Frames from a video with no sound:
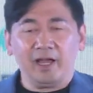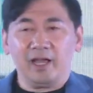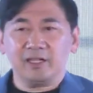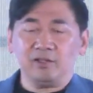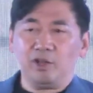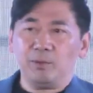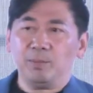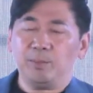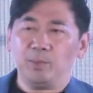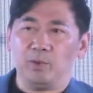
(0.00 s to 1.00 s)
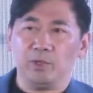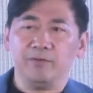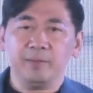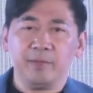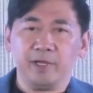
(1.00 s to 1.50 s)
I asked a lot of people,
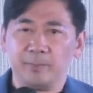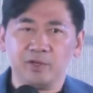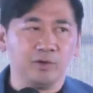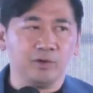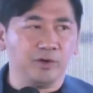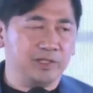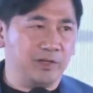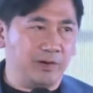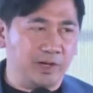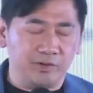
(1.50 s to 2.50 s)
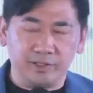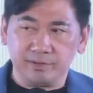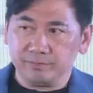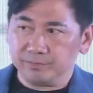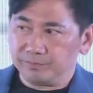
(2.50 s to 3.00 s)
even me, I'm a university graduate.